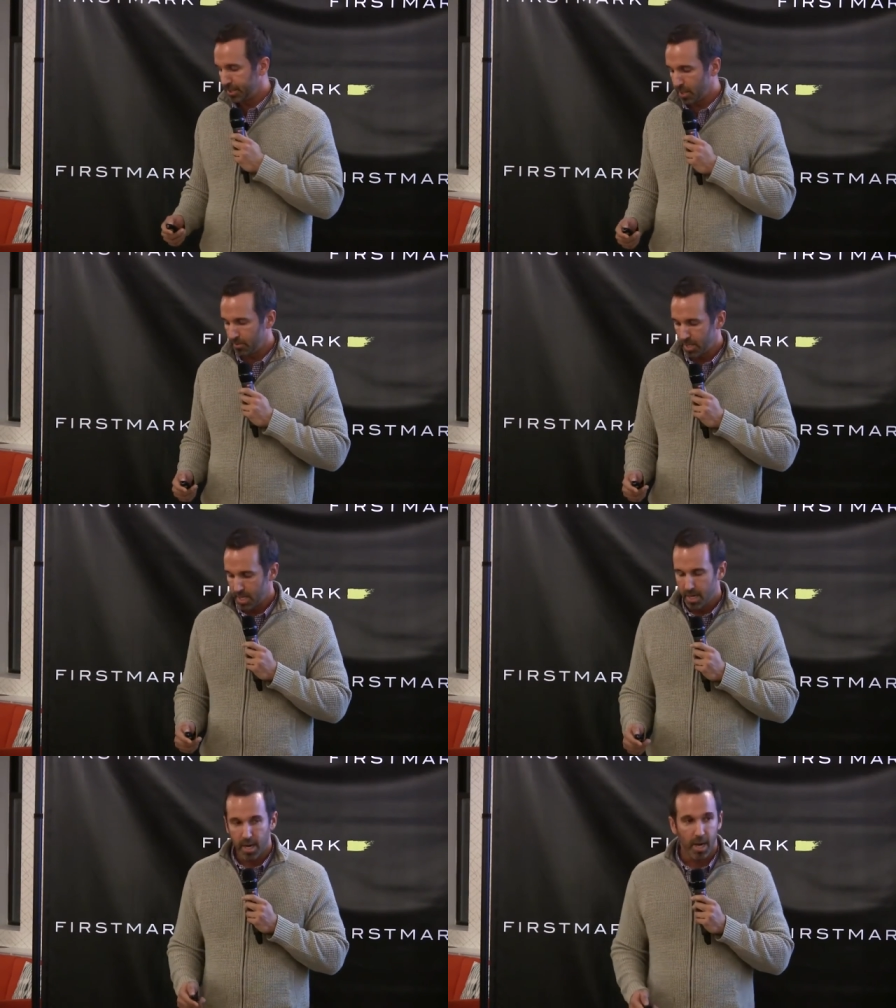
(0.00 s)
So
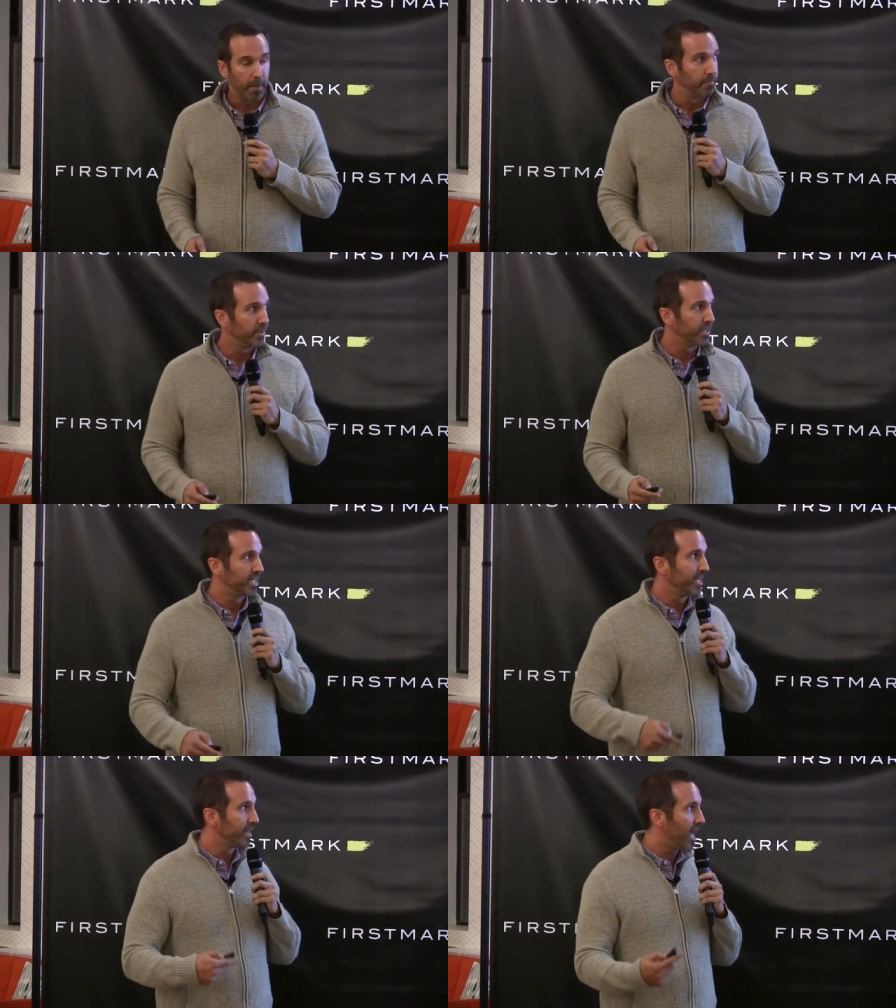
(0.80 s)
um, you
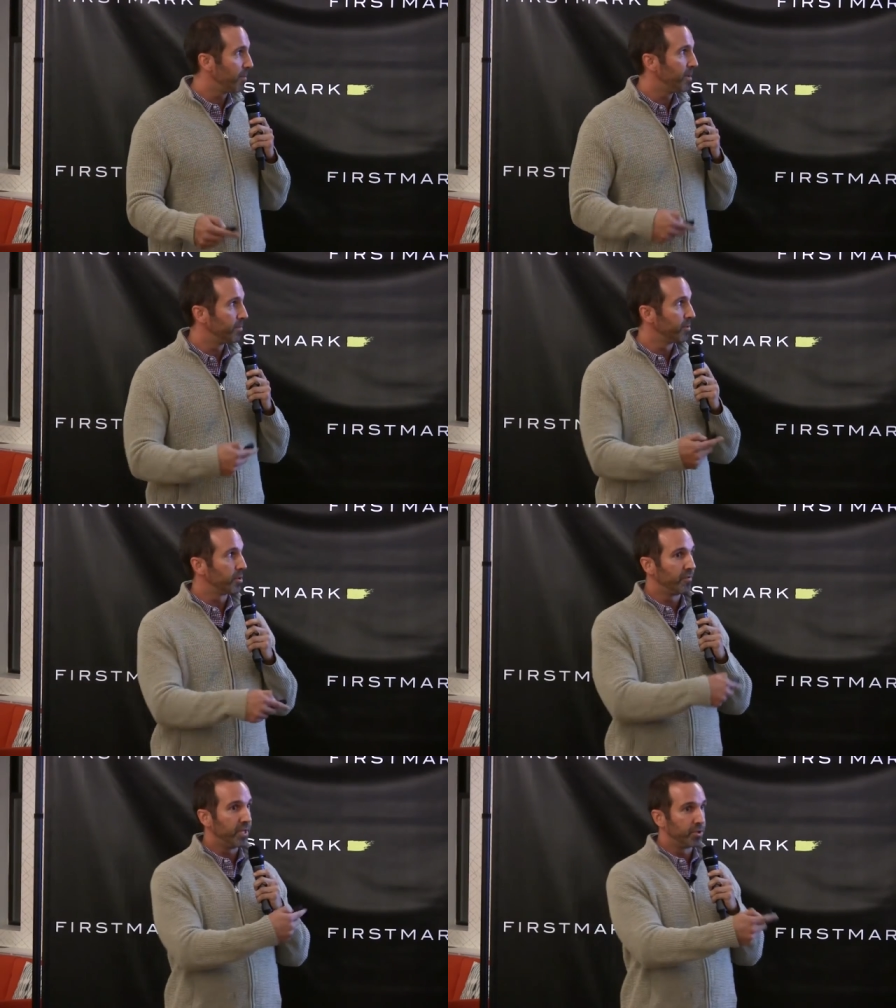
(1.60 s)
see a lot of people
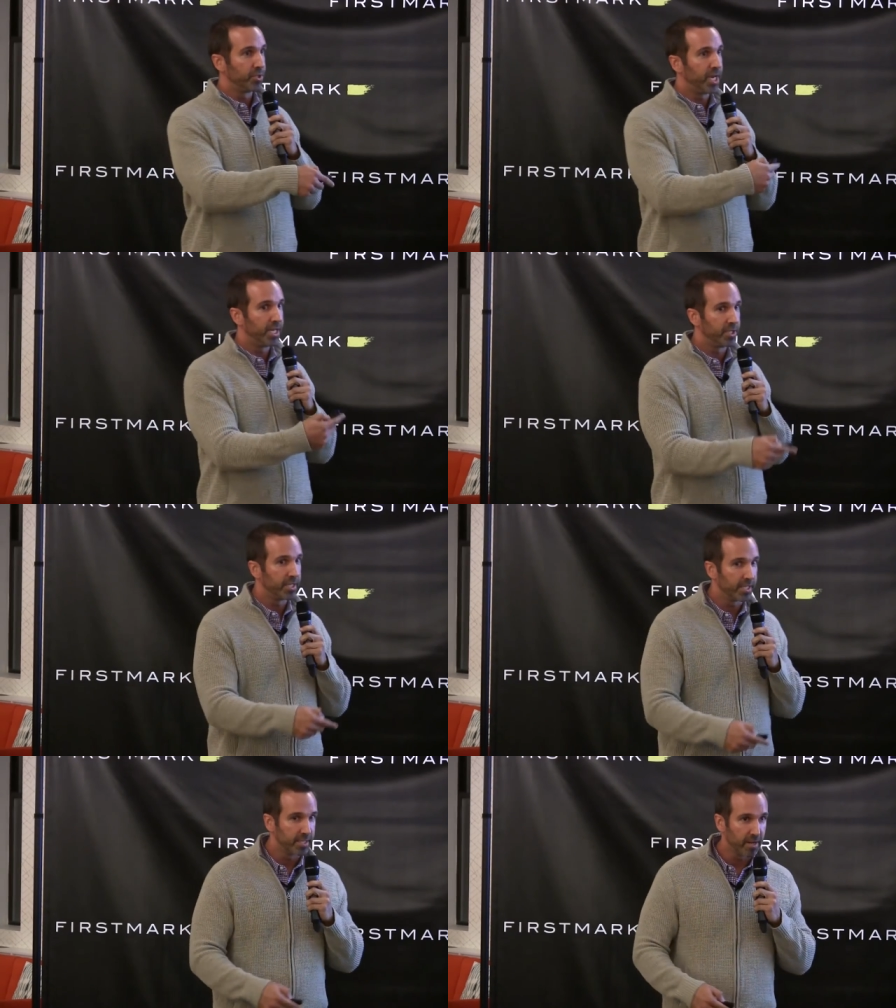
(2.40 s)
sort of
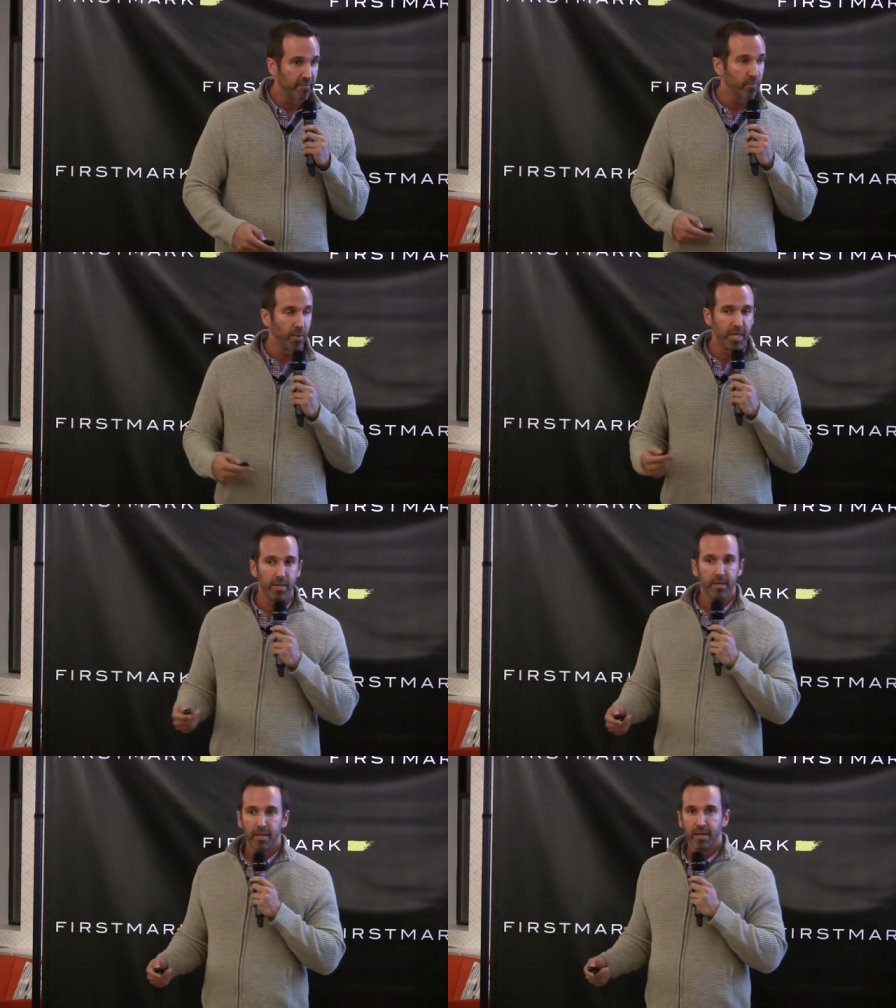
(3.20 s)
interchanging this stuff.
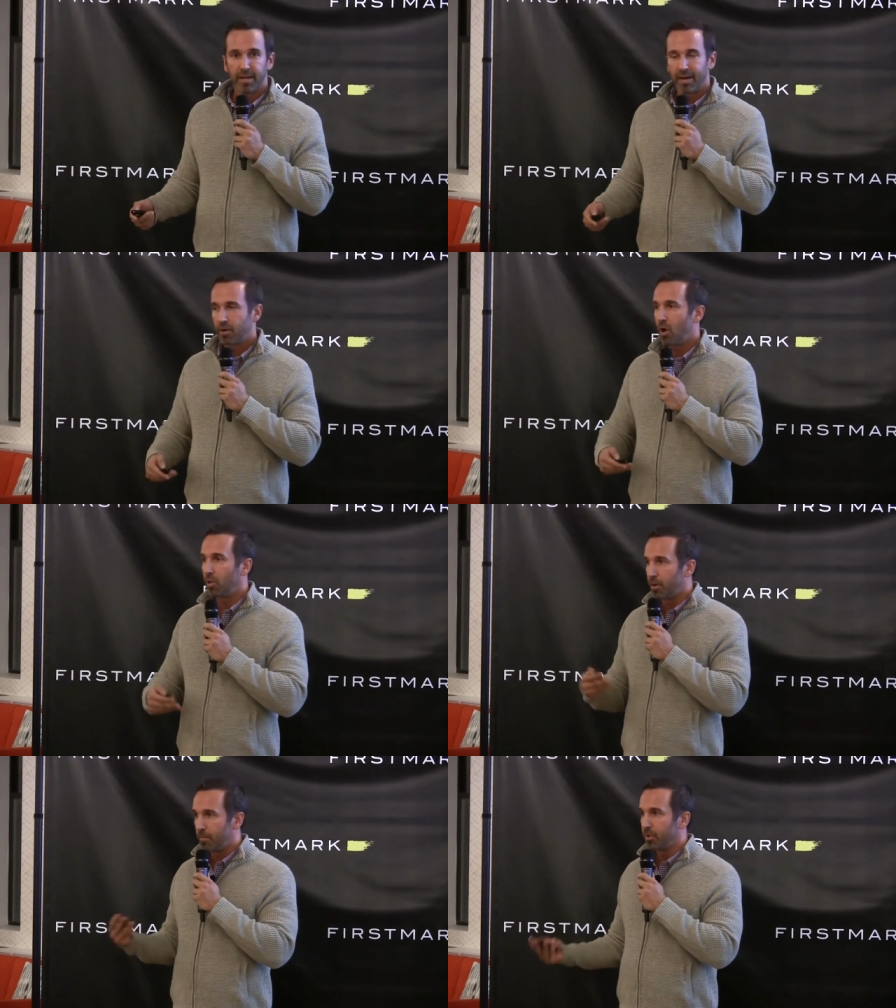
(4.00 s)
We kind of
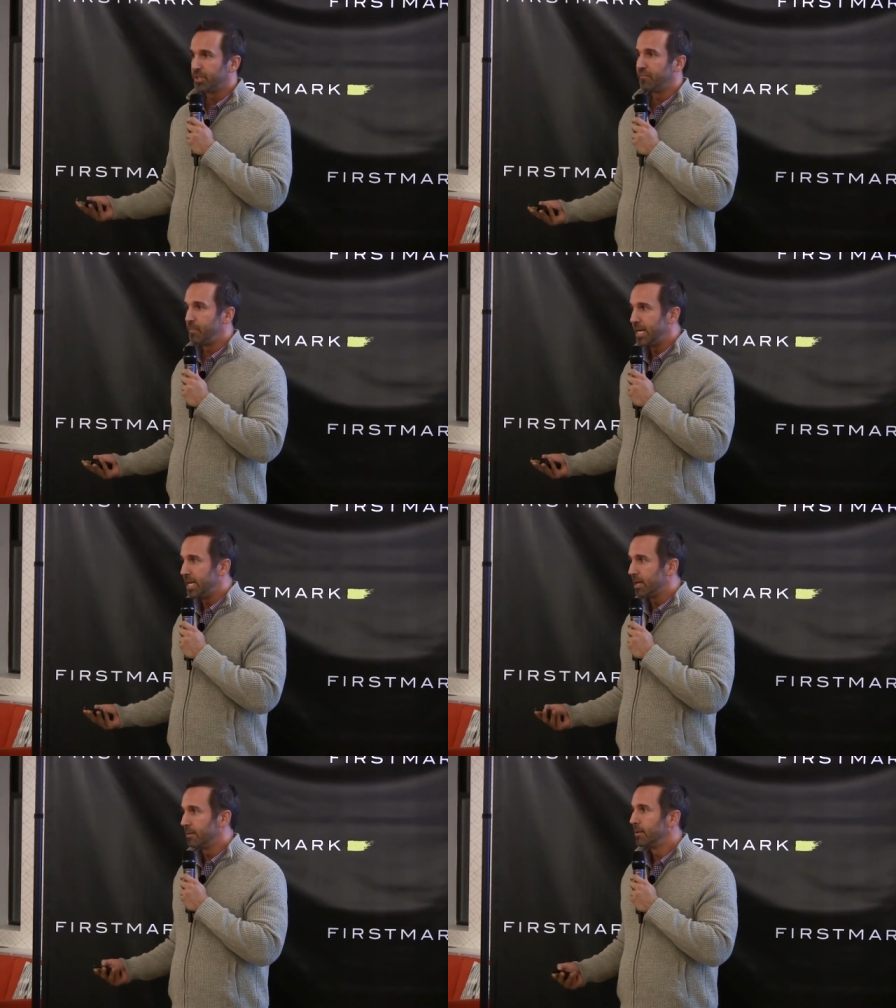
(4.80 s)
call it immersive
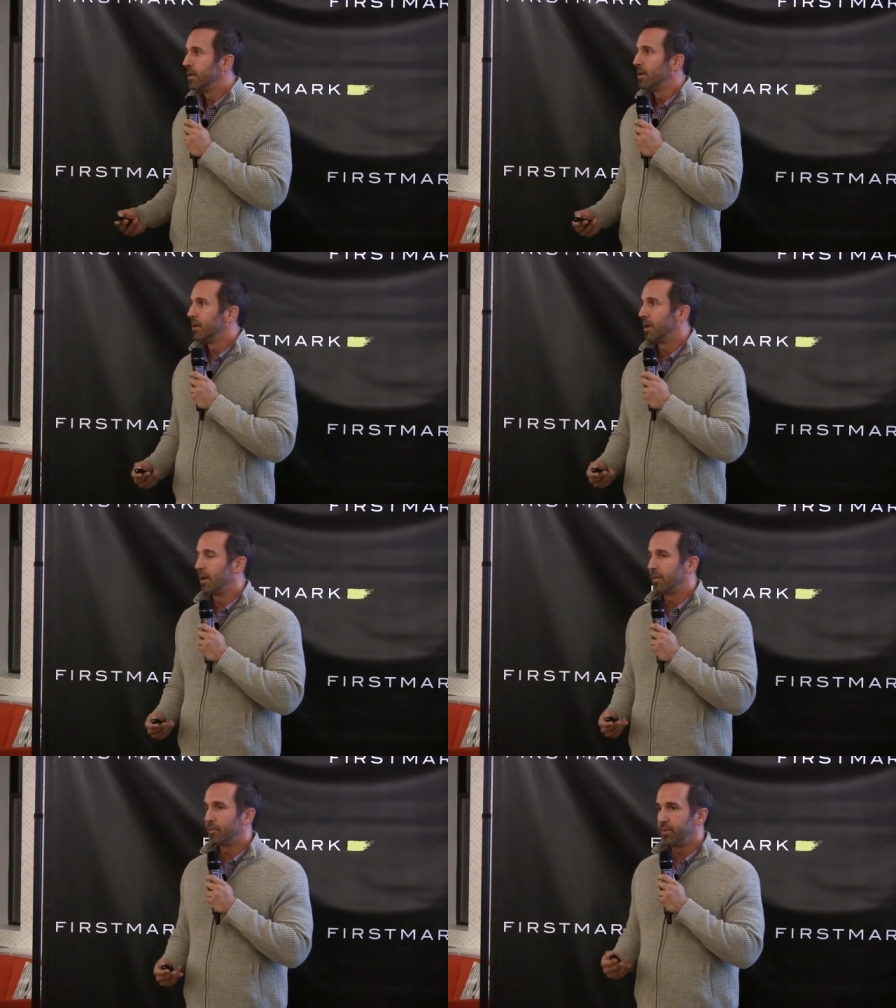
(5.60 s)
media.
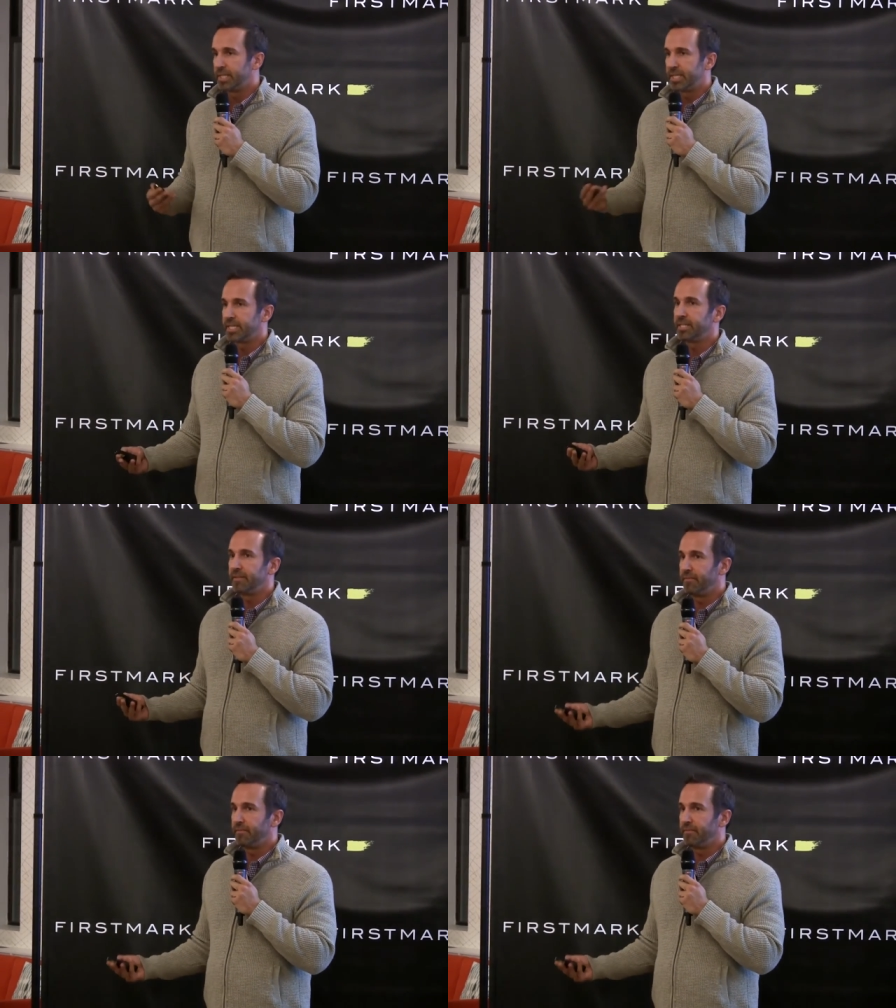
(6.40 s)
Uh, 360